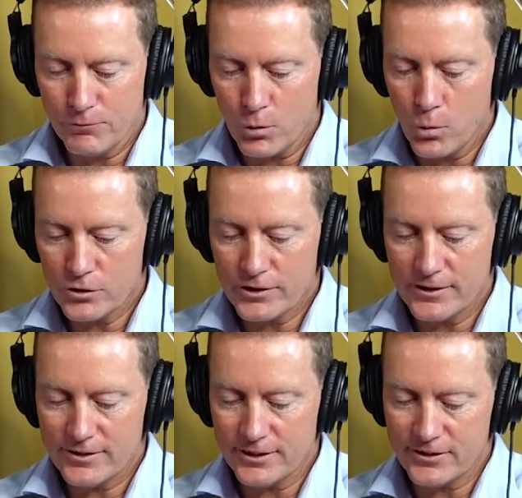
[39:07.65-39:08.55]
What
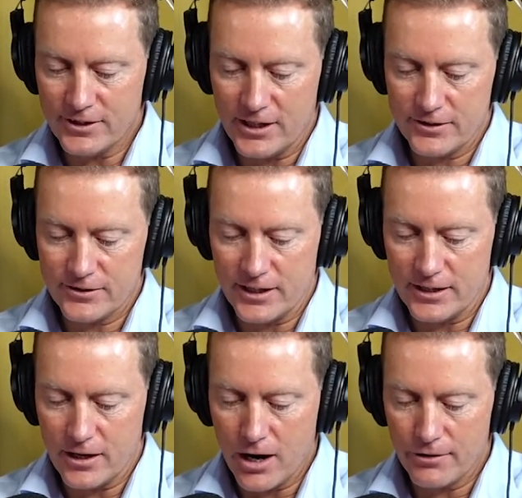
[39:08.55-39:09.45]
does success
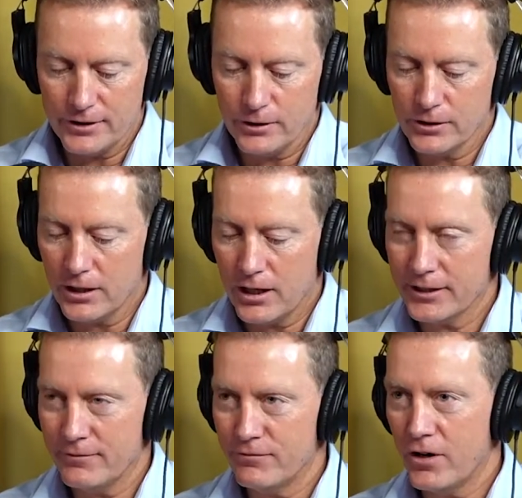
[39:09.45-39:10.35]
at Iren look
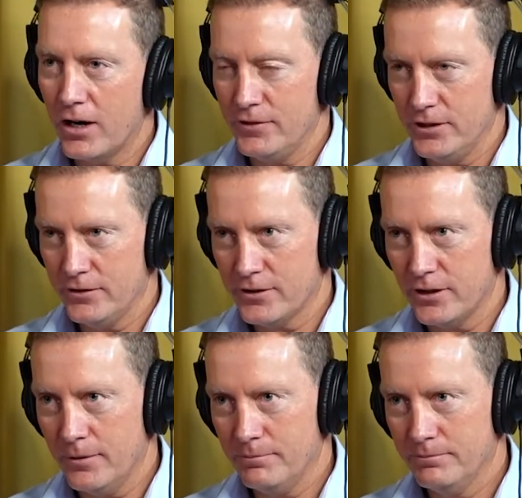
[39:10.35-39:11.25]
like in 5 years' time?